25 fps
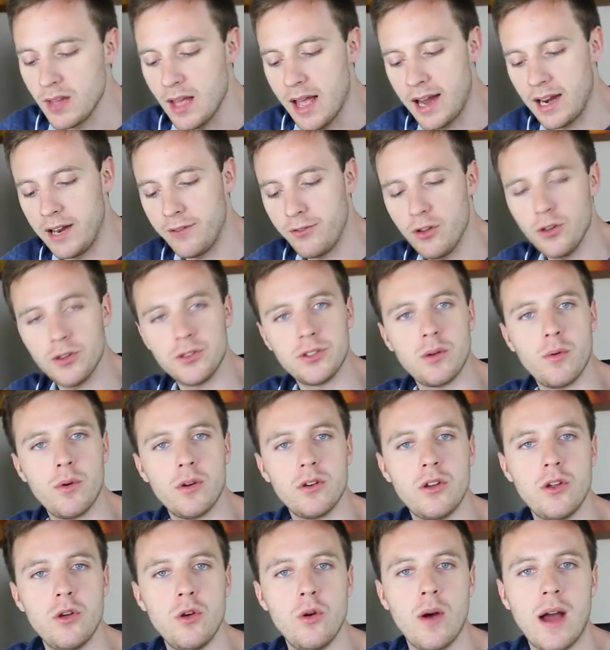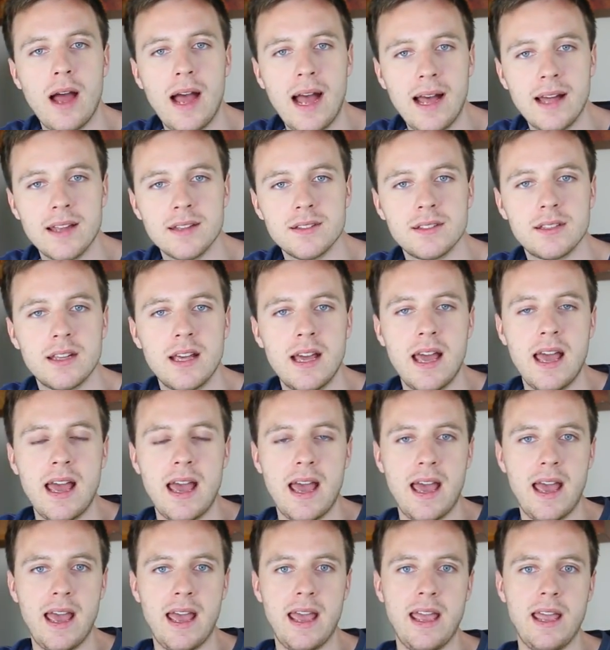And if you're someone who has
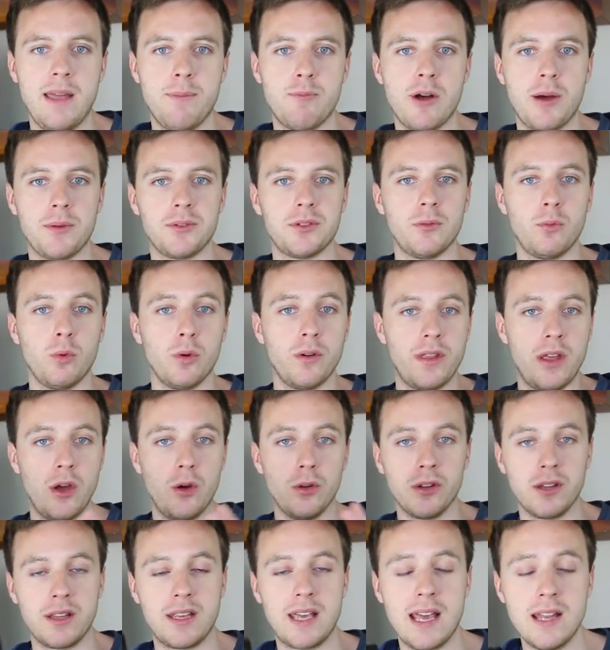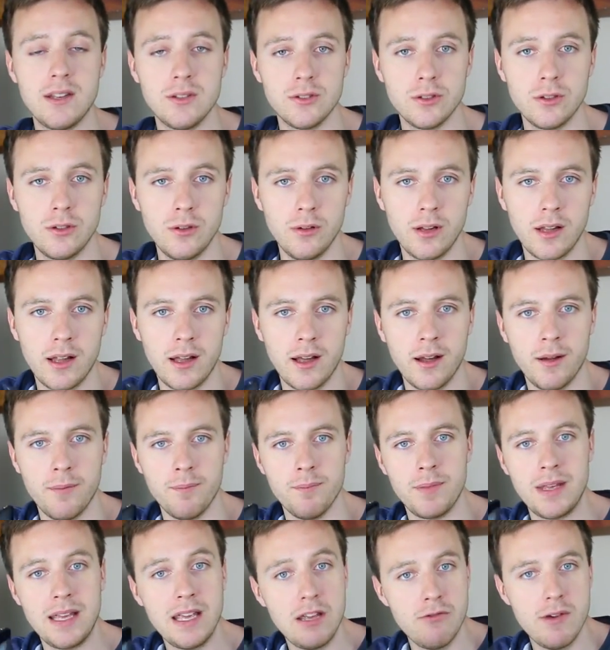perhaps one of the older
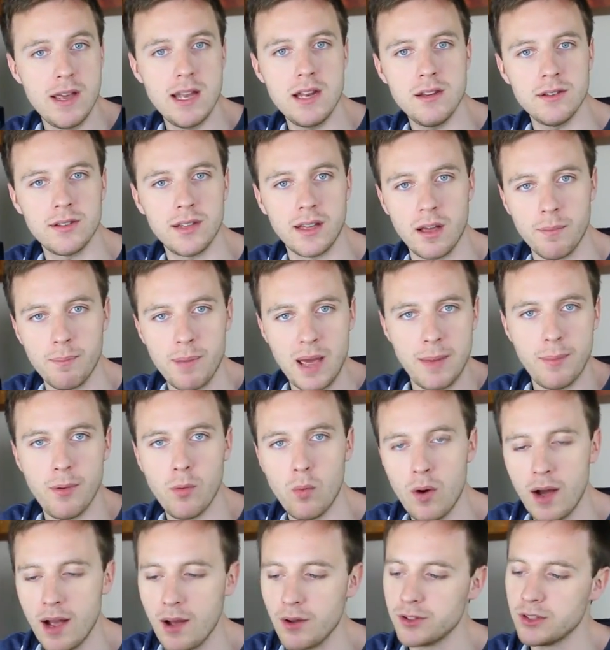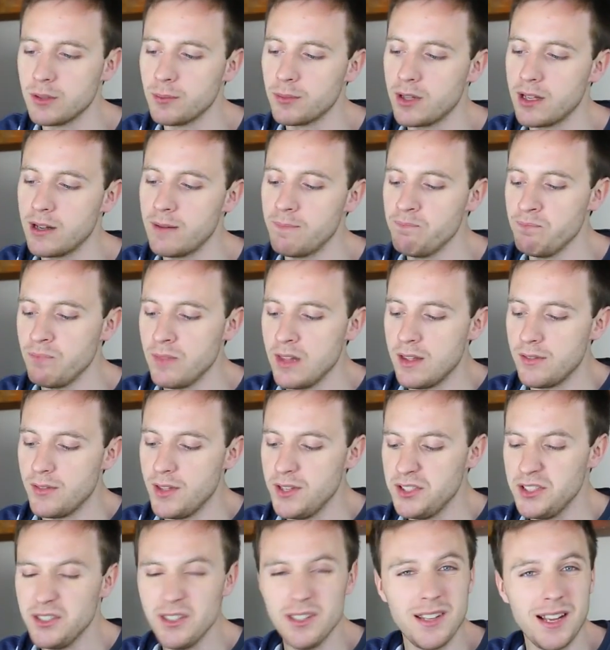Kindle e-readers, like a Paperwhite or something,
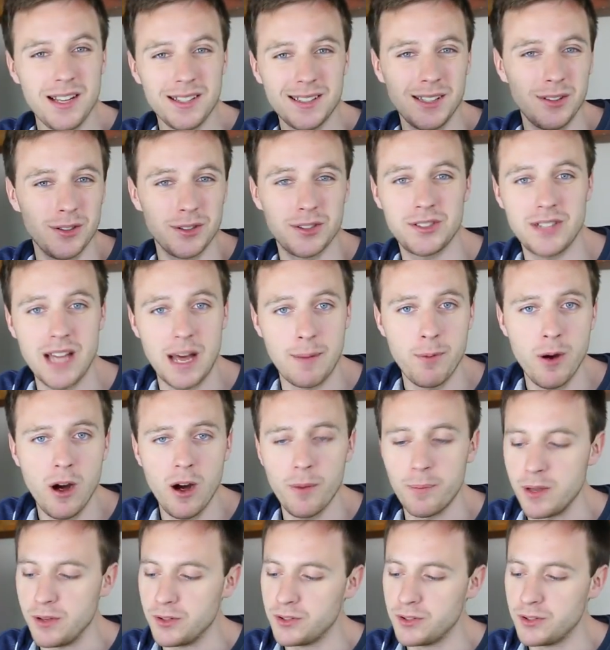this is a nice little step up.